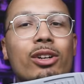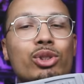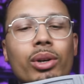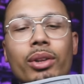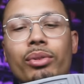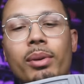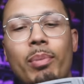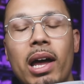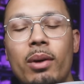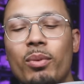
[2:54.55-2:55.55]
Air Jordan 3
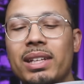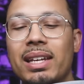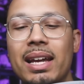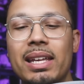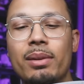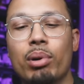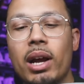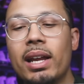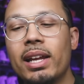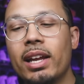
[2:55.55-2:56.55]
bottom with the Nike
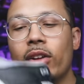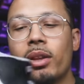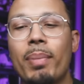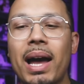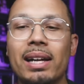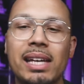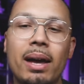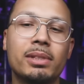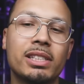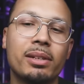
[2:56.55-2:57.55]
branding. On the back
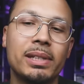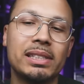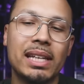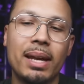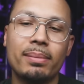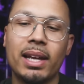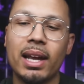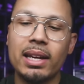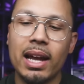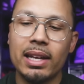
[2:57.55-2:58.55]
tab is going to be the same
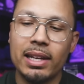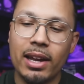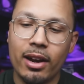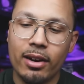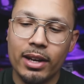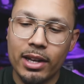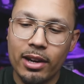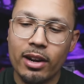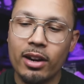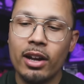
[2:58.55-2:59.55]
thing. Nike Air
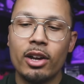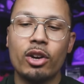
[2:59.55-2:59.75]
here.